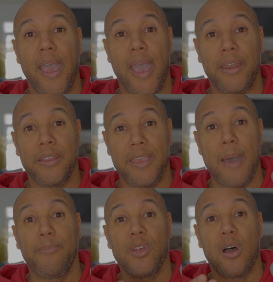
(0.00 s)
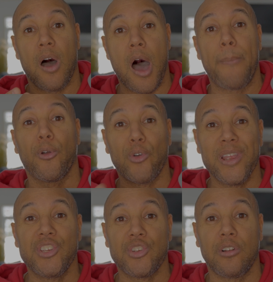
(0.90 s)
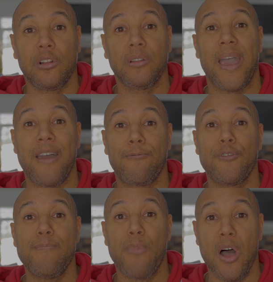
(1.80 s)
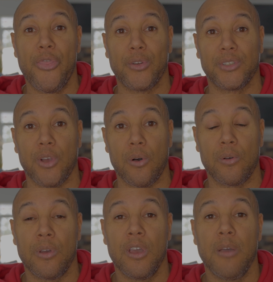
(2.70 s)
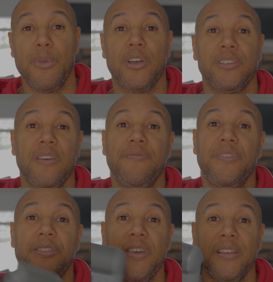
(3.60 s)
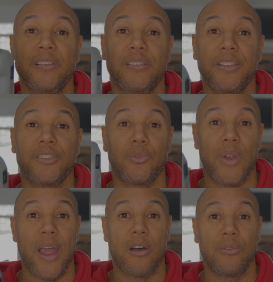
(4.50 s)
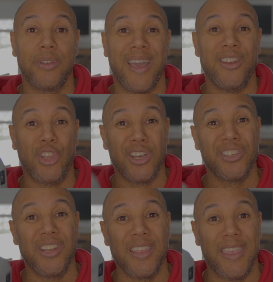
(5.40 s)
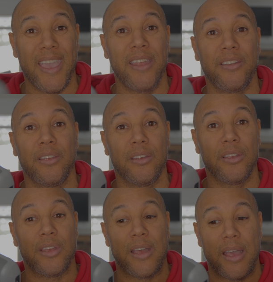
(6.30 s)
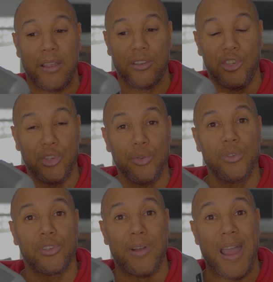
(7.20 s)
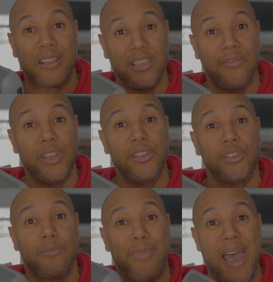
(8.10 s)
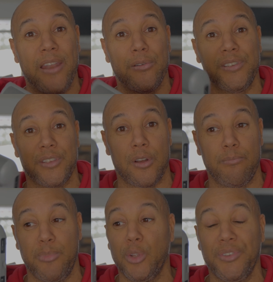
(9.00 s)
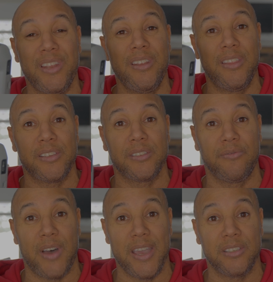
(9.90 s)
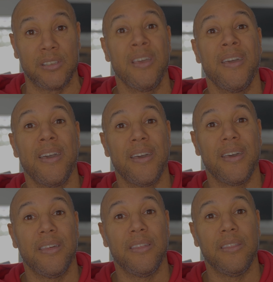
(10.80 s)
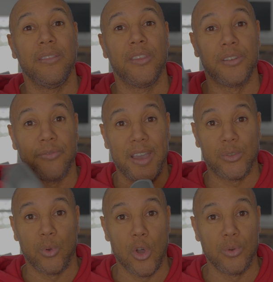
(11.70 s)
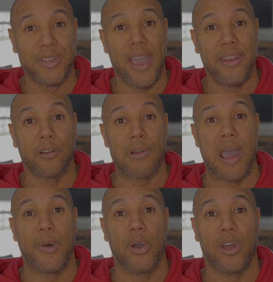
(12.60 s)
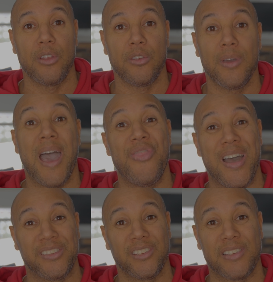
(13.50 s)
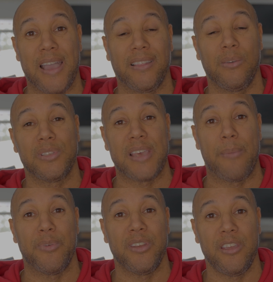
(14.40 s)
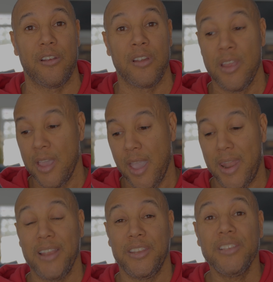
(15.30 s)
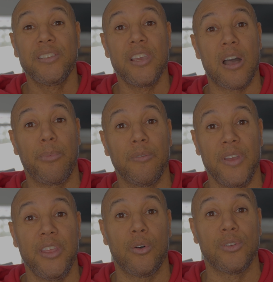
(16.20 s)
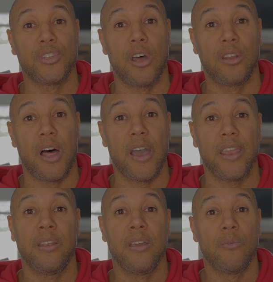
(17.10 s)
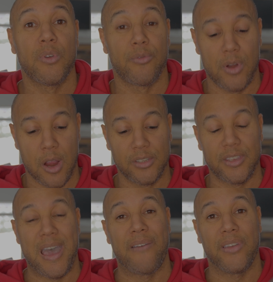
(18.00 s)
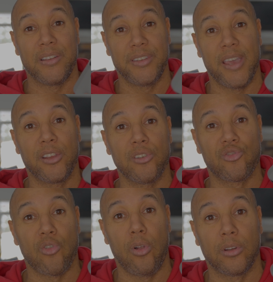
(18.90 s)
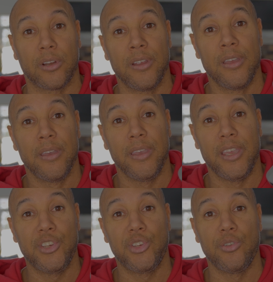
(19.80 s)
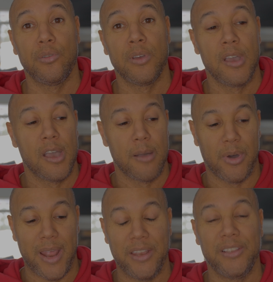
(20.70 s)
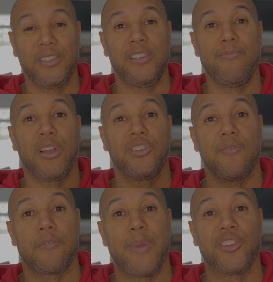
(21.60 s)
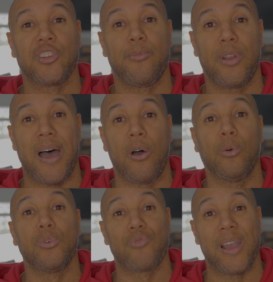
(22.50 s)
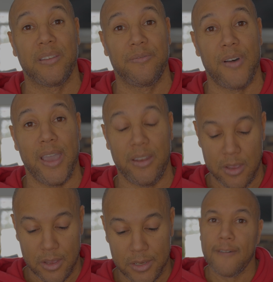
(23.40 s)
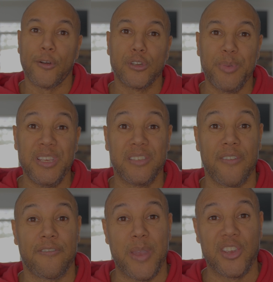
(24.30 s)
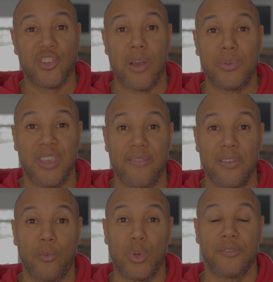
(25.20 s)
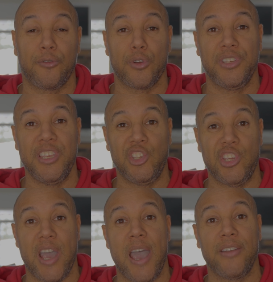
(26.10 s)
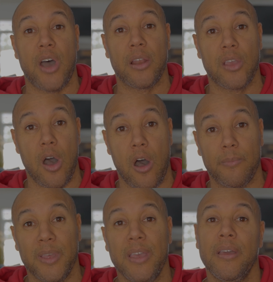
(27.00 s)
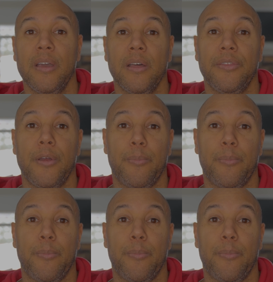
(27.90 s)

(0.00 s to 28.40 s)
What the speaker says: and kept operational every month or so, because if the thing sits around and doesn't get juice or activity to the batteries built into this device, the device will go dead and crap out on you. And that's exactly what's happened here. And I did see a couple videos online with regards to having a dead controller issue, but I didn't see much information about how it was rectified. The first piece of information I was given was for DJI.com. There